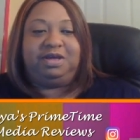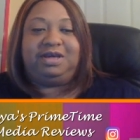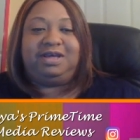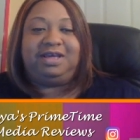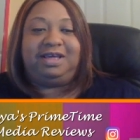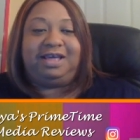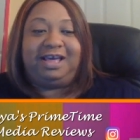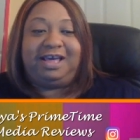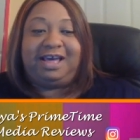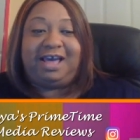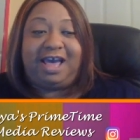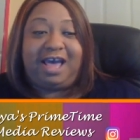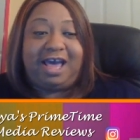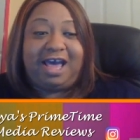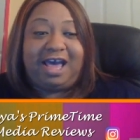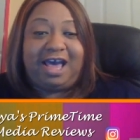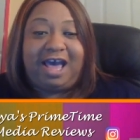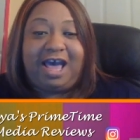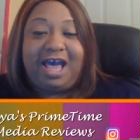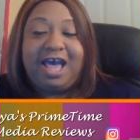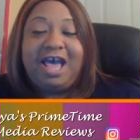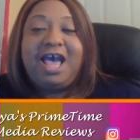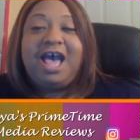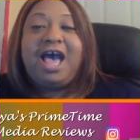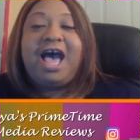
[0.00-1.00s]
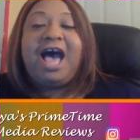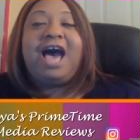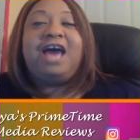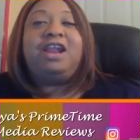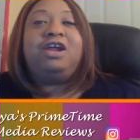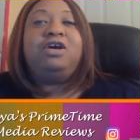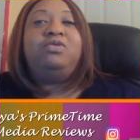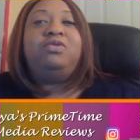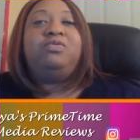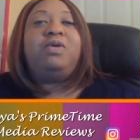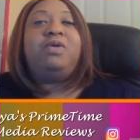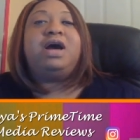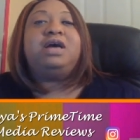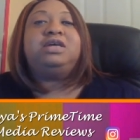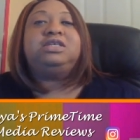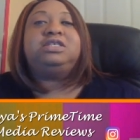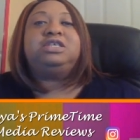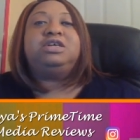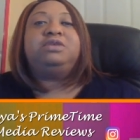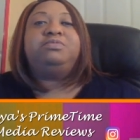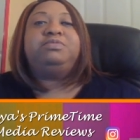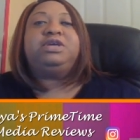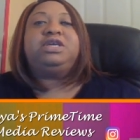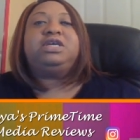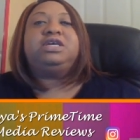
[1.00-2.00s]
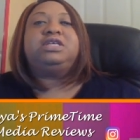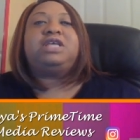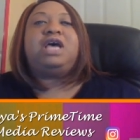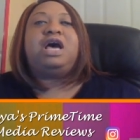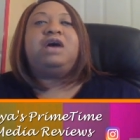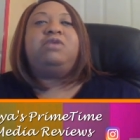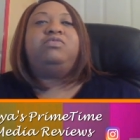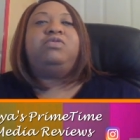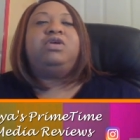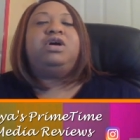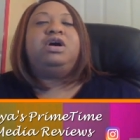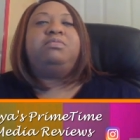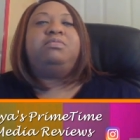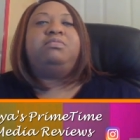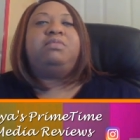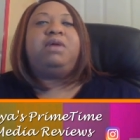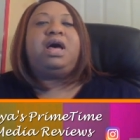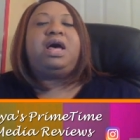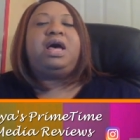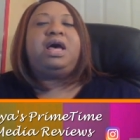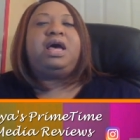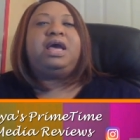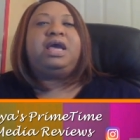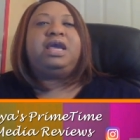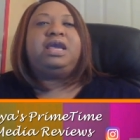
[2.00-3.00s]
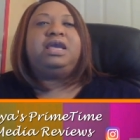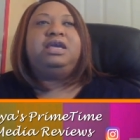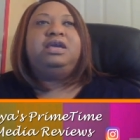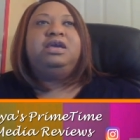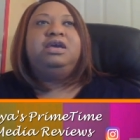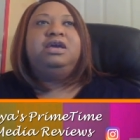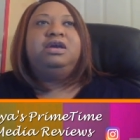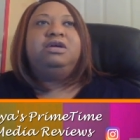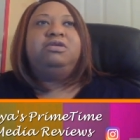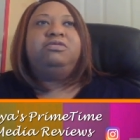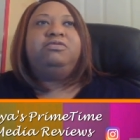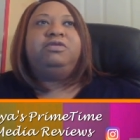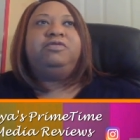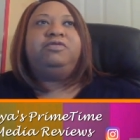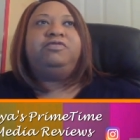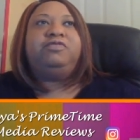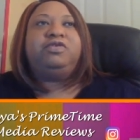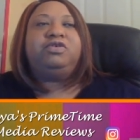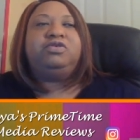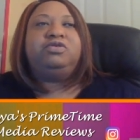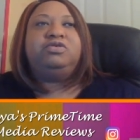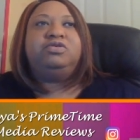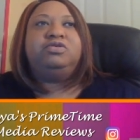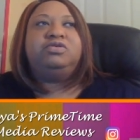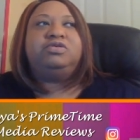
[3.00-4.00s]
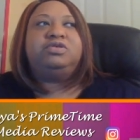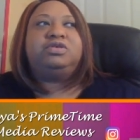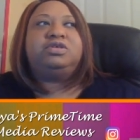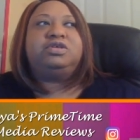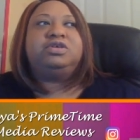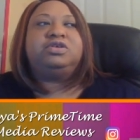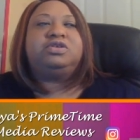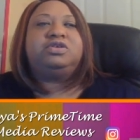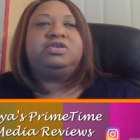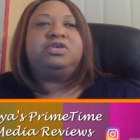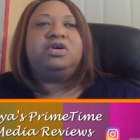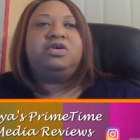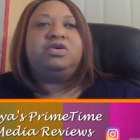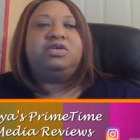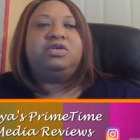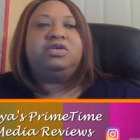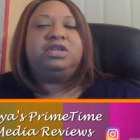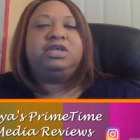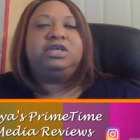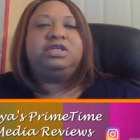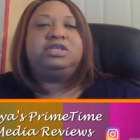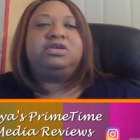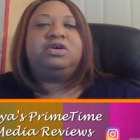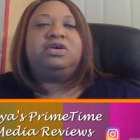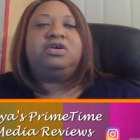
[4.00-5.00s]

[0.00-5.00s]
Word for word: I don't watch them because I want my reviews to totally,